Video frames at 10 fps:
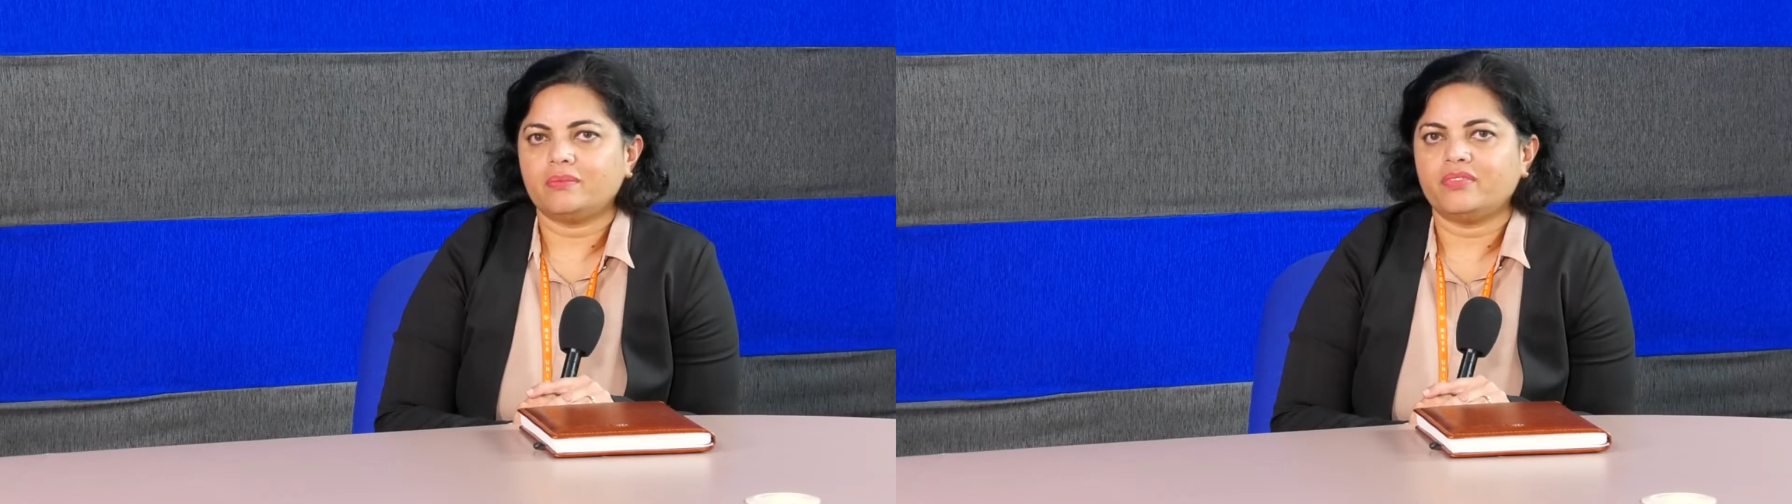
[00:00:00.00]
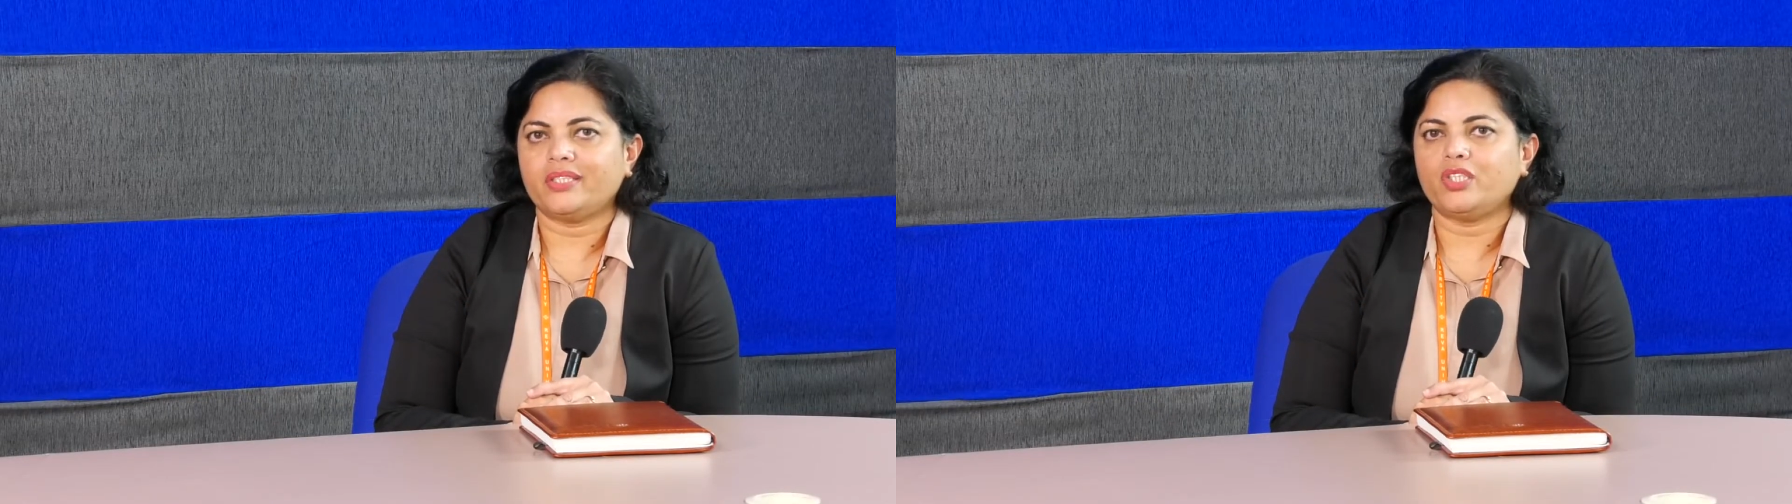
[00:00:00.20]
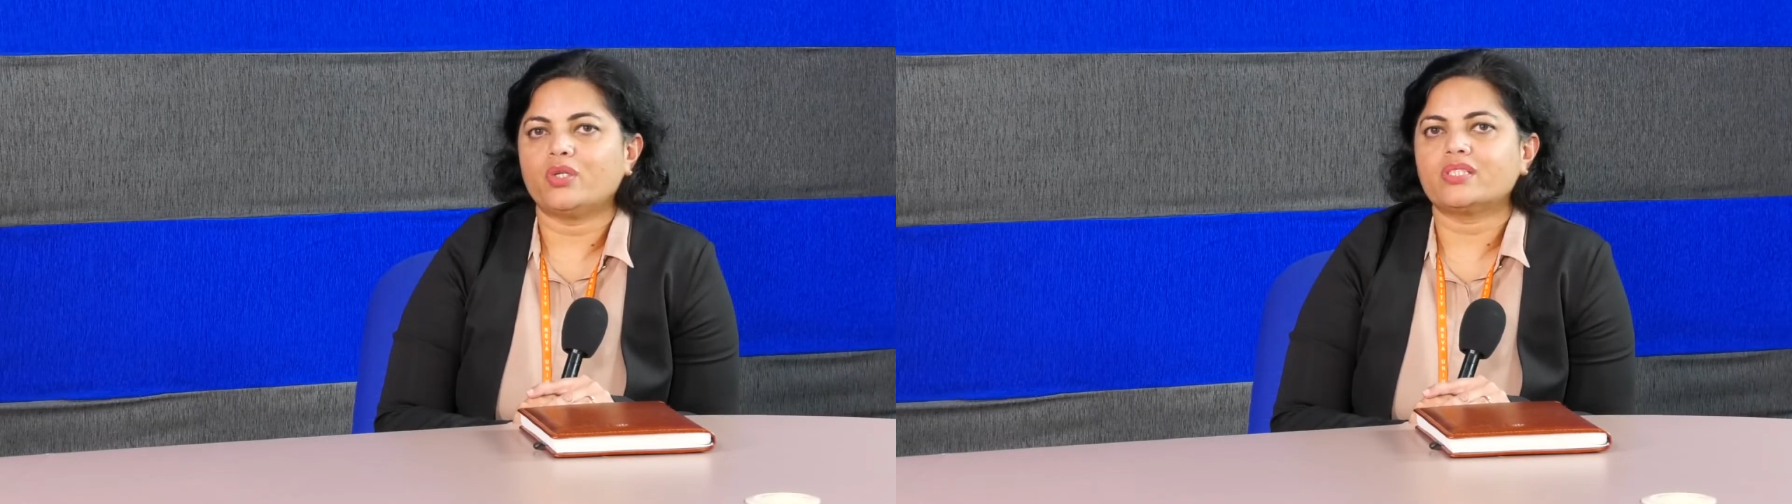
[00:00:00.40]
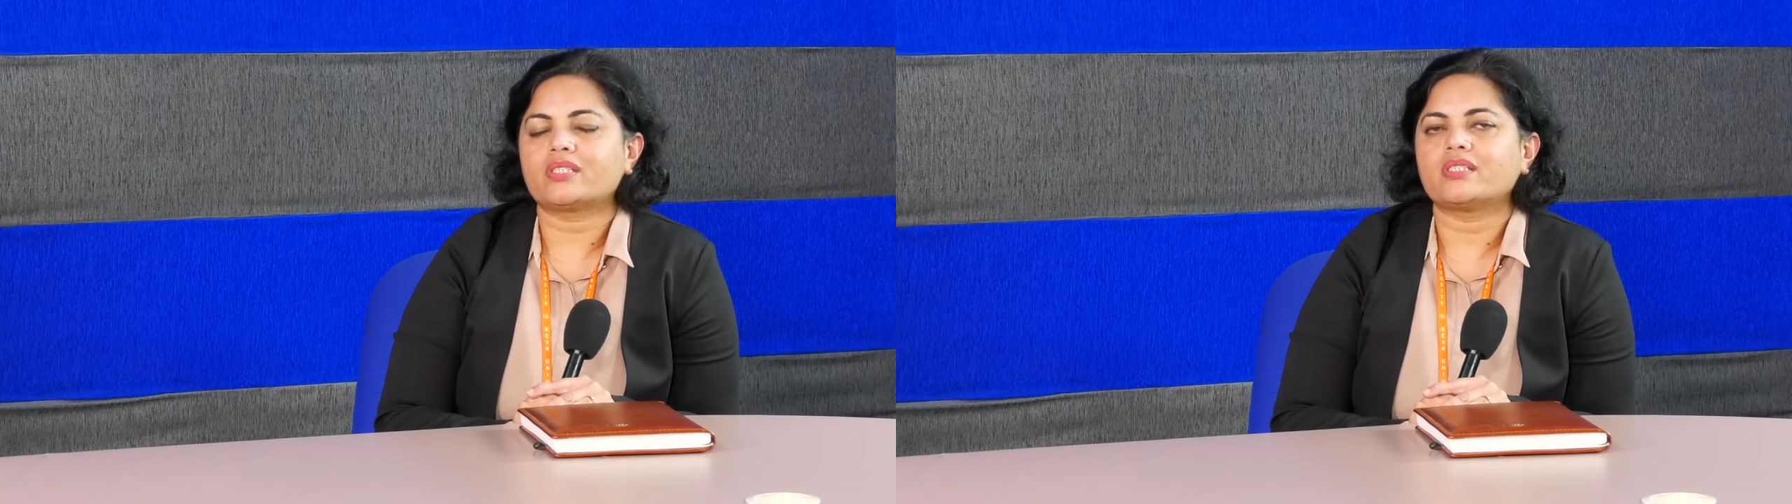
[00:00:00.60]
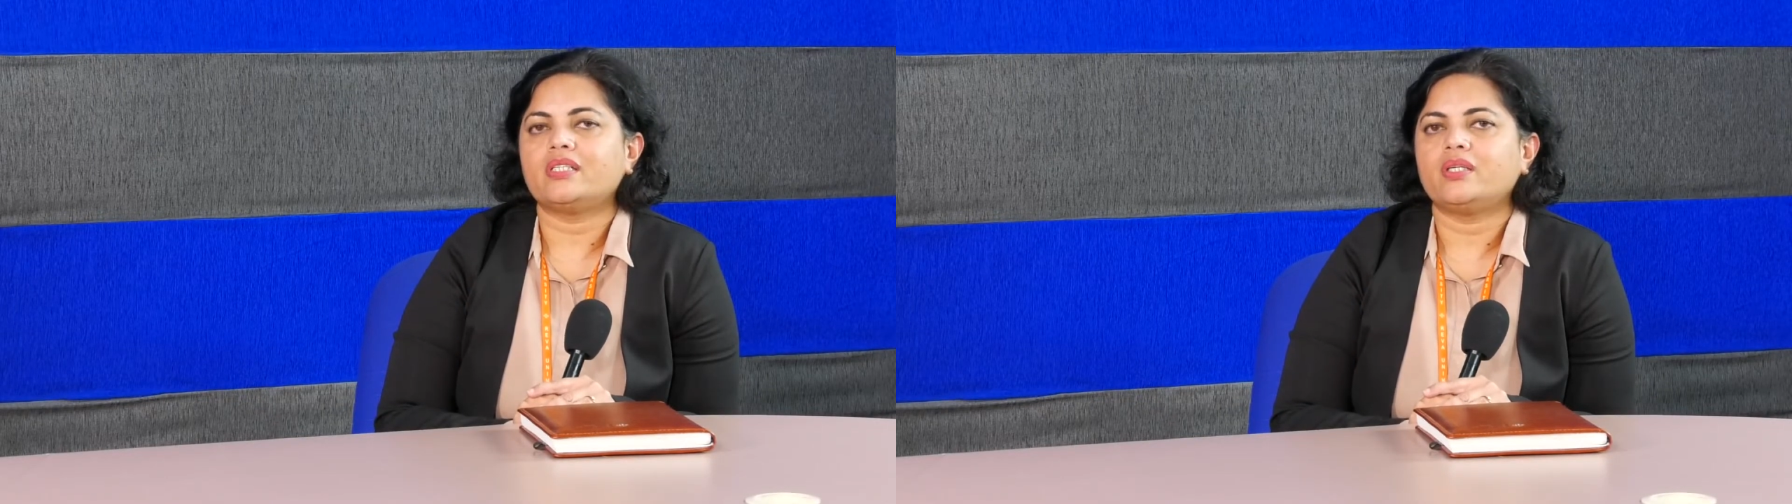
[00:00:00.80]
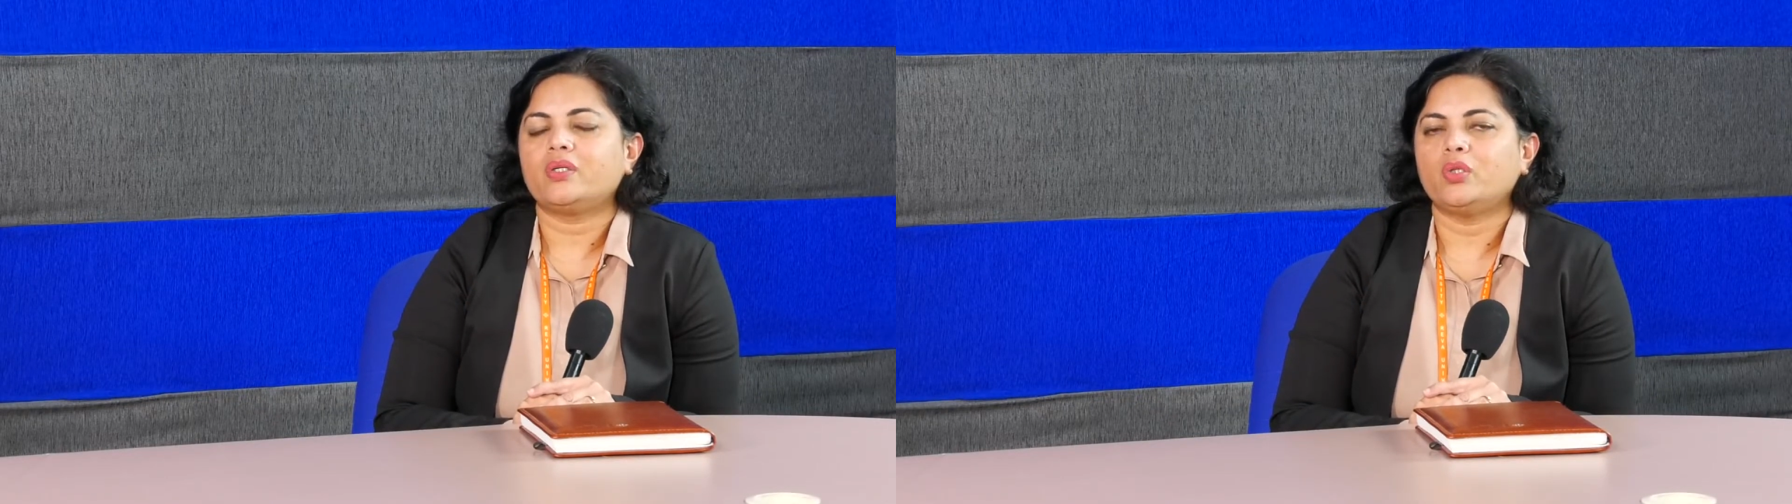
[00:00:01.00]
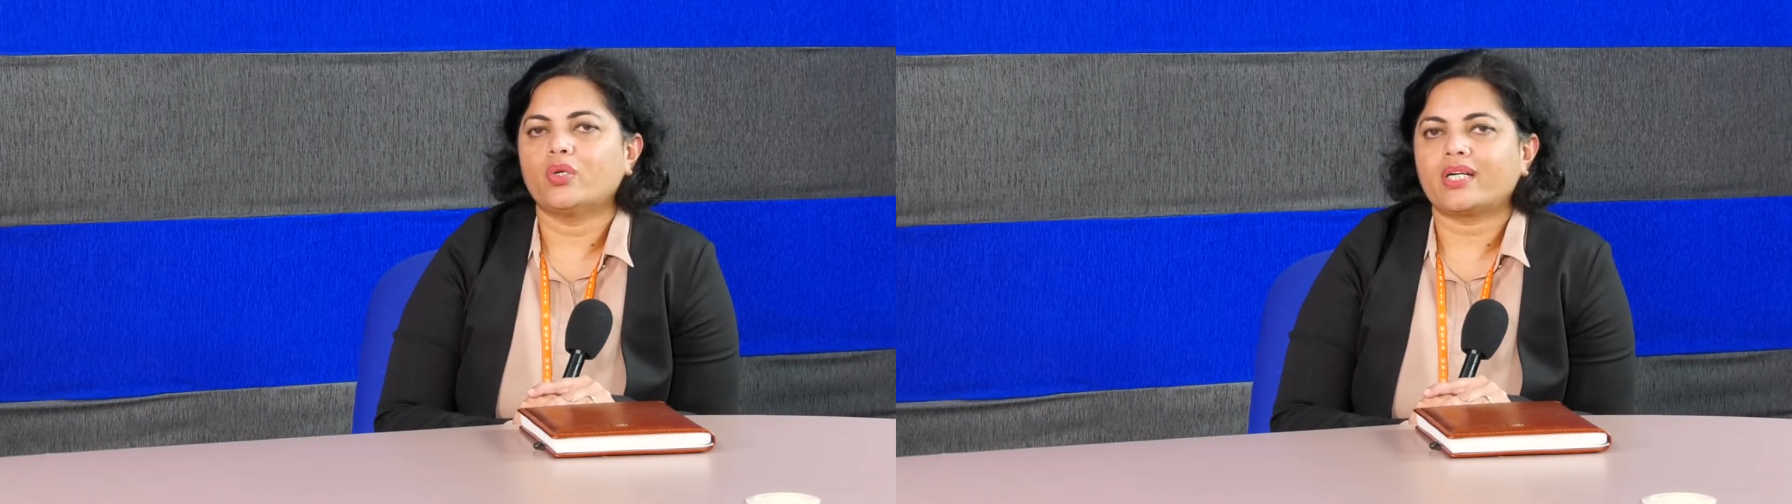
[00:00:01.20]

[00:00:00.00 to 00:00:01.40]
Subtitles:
videos. Do